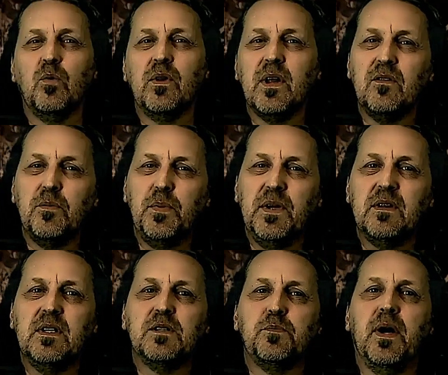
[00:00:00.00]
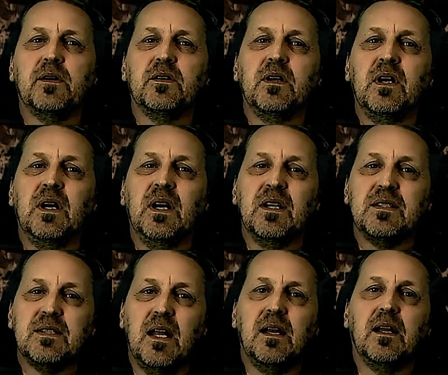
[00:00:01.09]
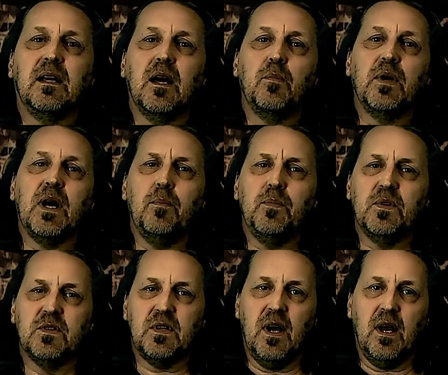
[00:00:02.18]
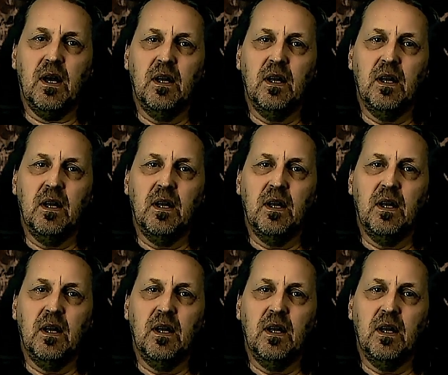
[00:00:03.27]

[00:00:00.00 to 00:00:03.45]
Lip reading: We then repeat this pattern ascending, coming up the scale,